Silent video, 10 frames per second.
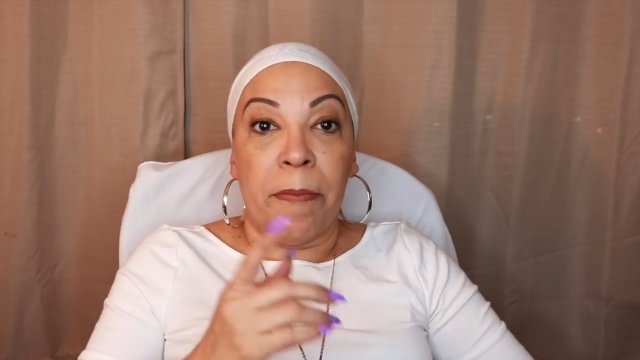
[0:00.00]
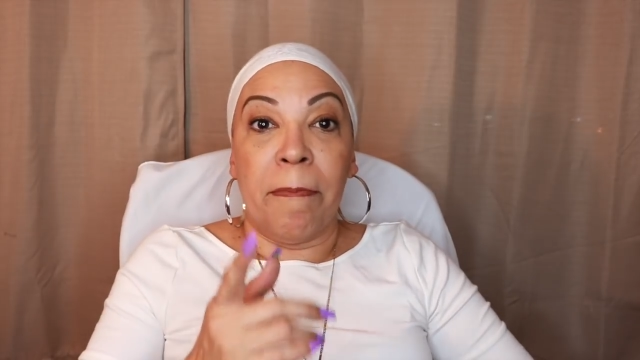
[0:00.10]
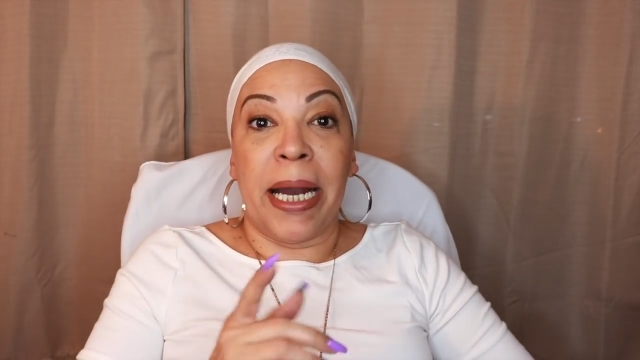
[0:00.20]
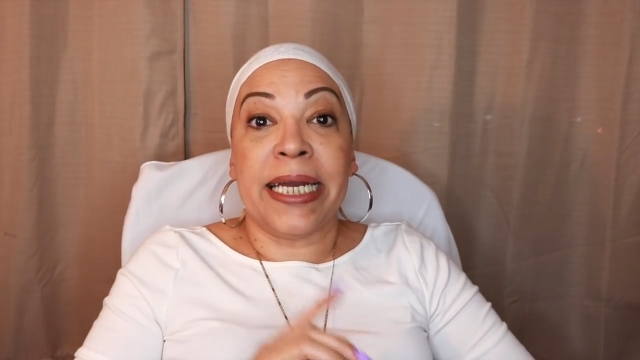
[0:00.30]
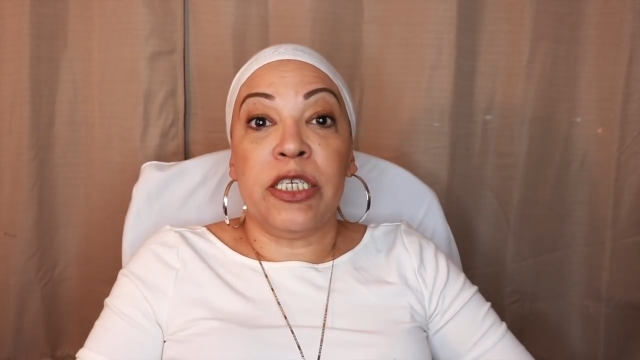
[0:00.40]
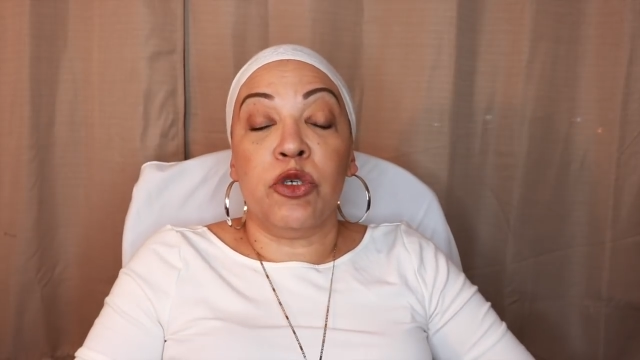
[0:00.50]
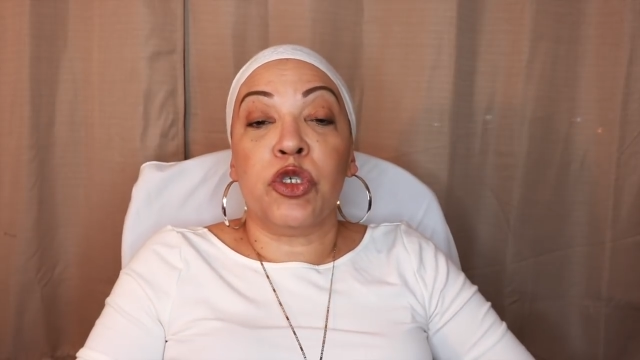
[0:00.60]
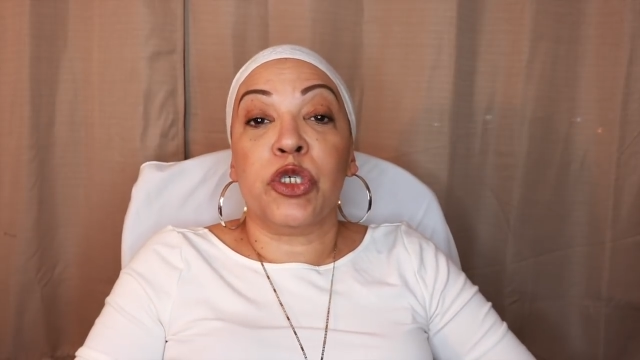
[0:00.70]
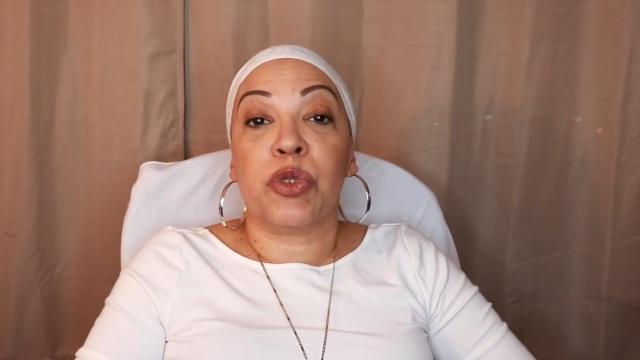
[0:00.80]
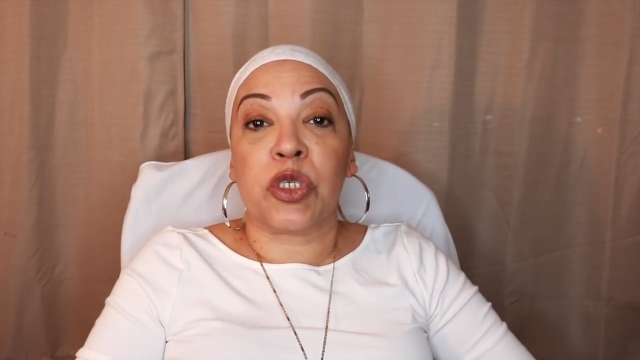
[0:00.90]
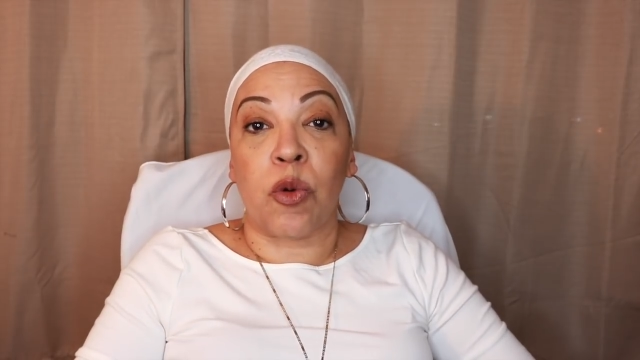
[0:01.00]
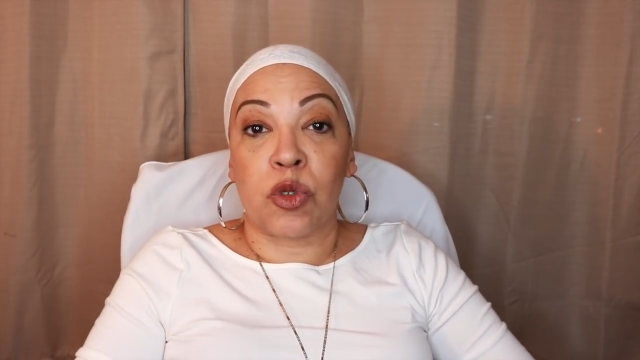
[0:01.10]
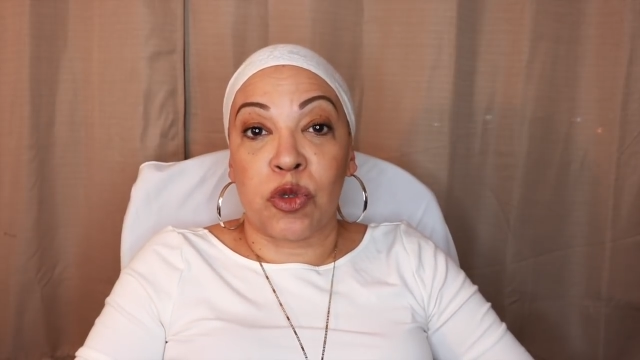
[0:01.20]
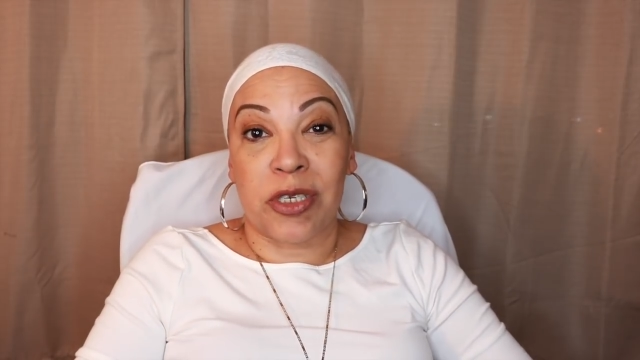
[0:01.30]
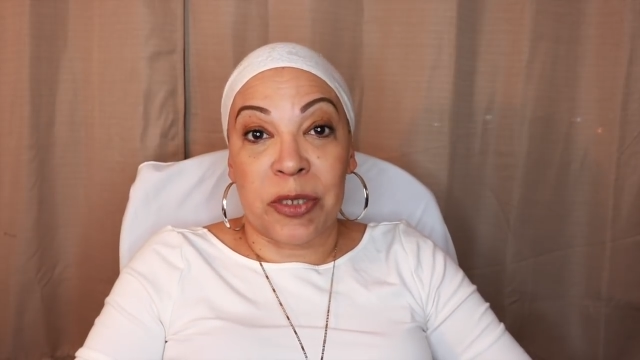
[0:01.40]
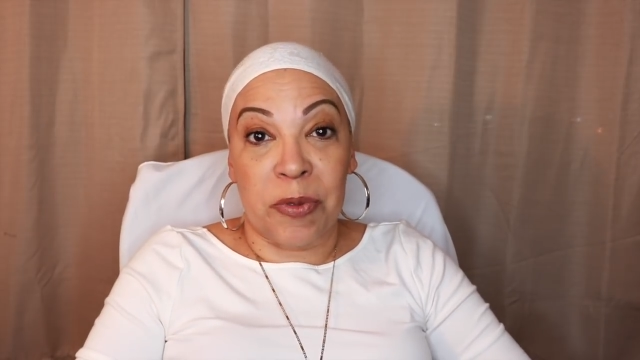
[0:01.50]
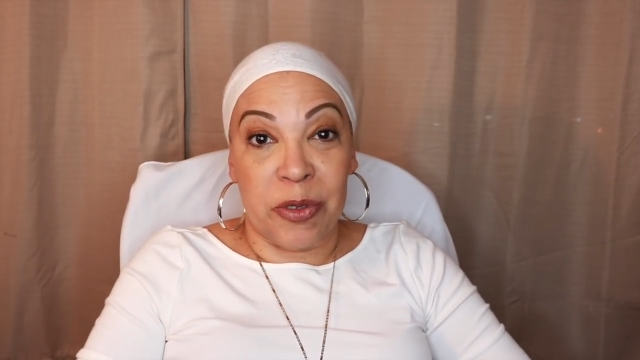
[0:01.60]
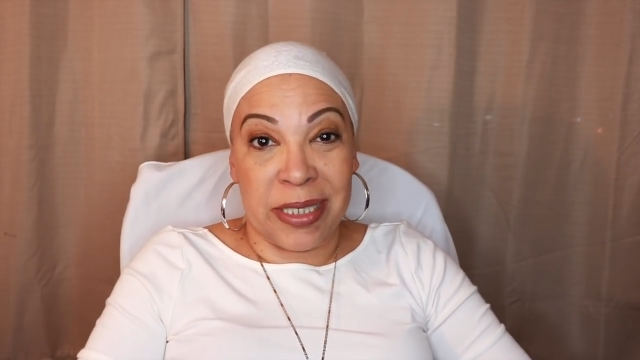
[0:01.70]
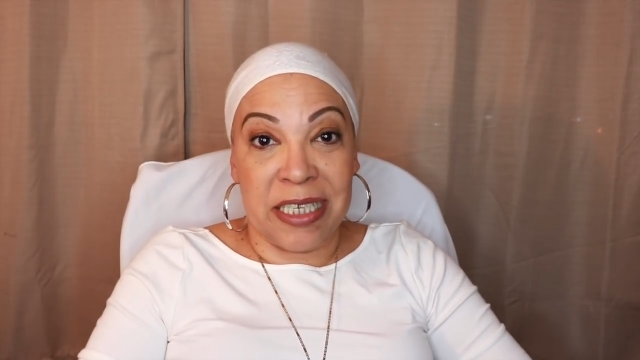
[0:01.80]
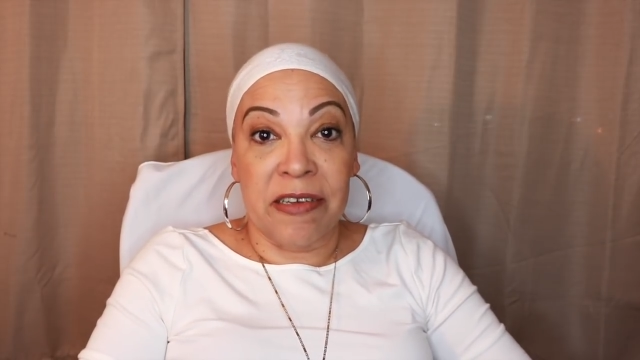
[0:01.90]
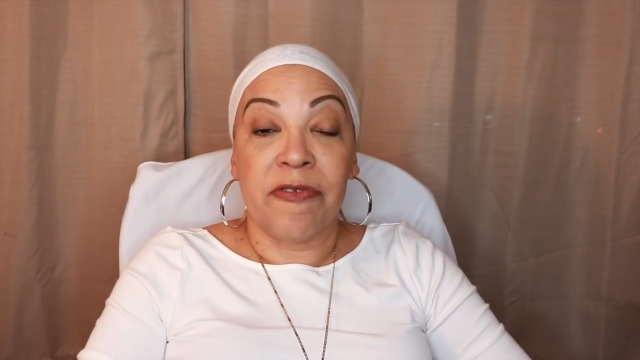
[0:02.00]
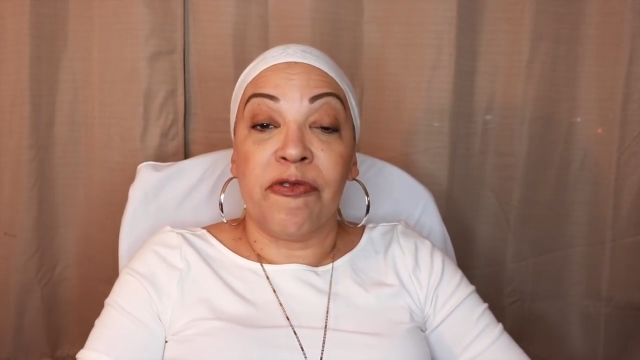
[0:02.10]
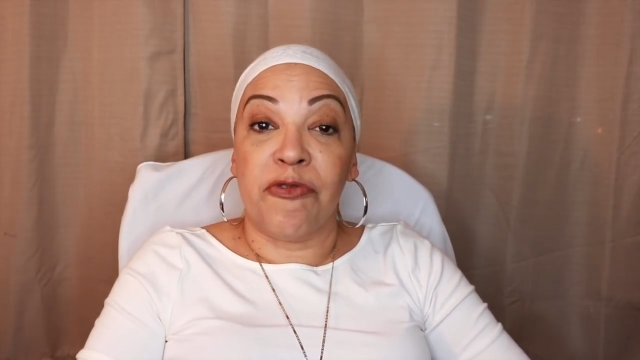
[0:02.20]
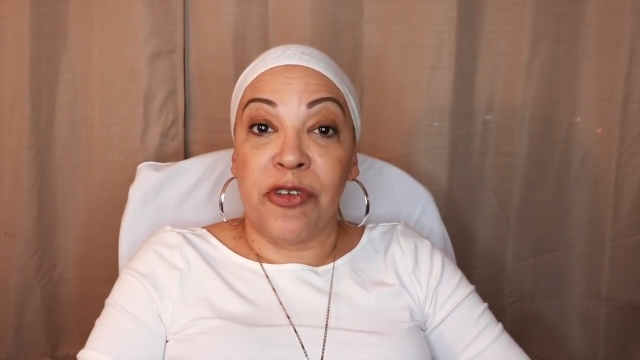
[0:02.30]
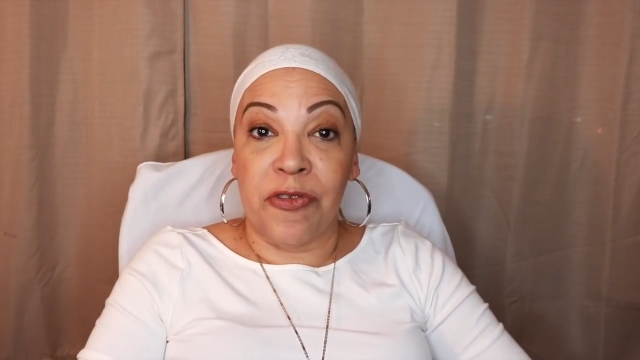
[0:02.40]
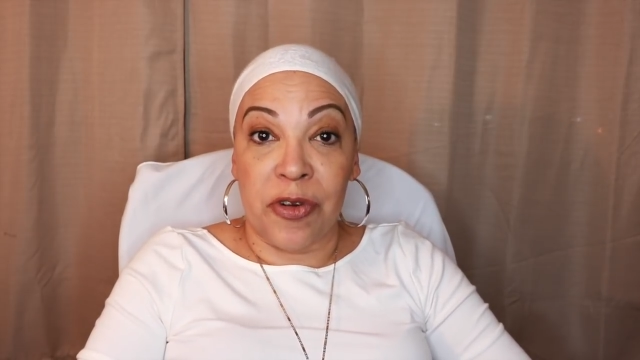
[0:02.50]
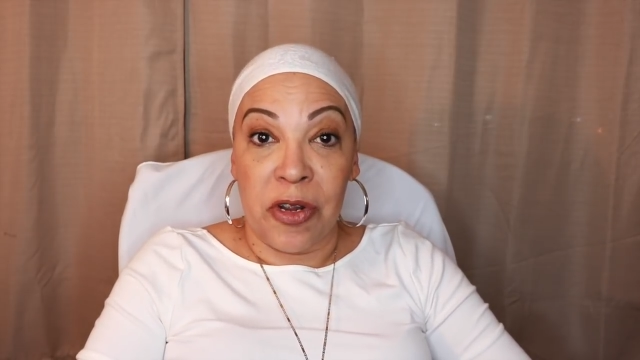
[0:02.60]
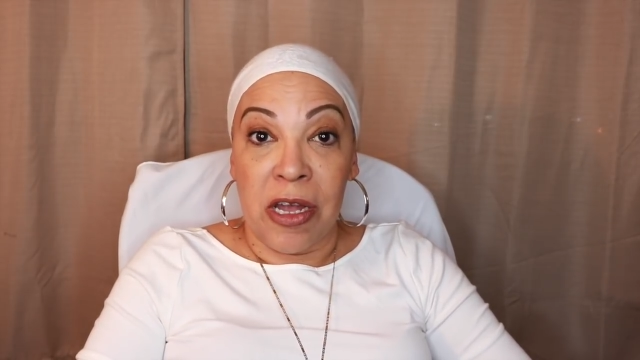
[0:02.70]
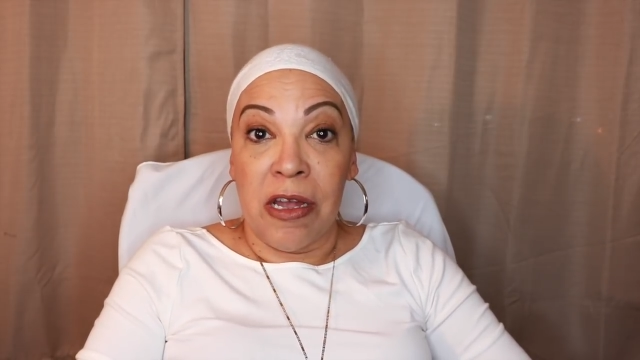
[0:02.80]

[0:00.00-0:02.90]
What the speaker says: Mind you, she was also experiencing fever,